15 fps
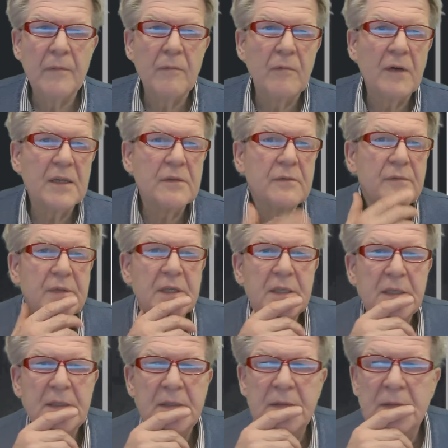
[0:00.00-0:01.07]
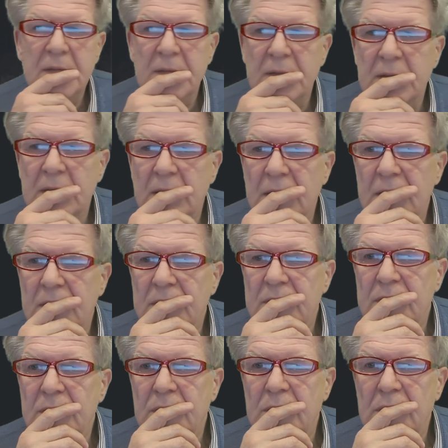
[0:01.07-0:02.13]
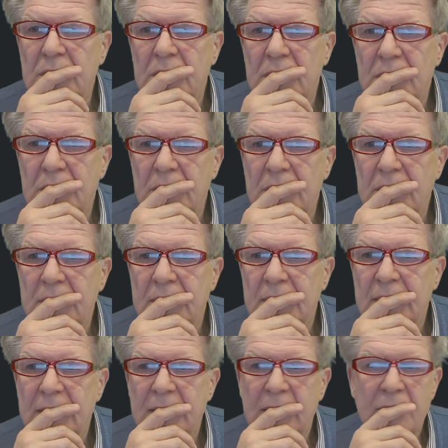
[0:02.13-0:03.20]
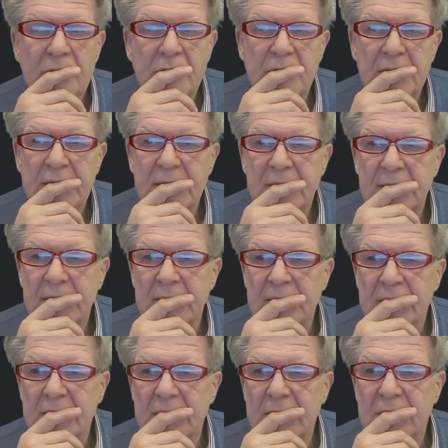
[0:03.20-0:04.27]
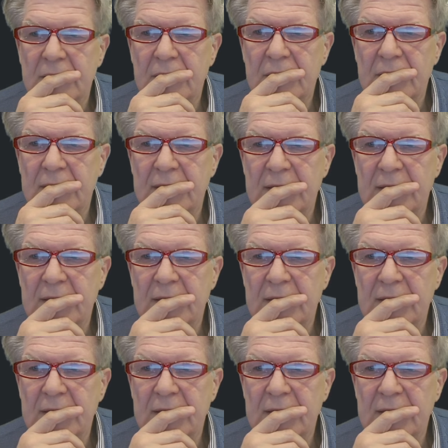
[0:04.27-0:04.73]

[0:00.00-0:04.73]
what we can now do, we can have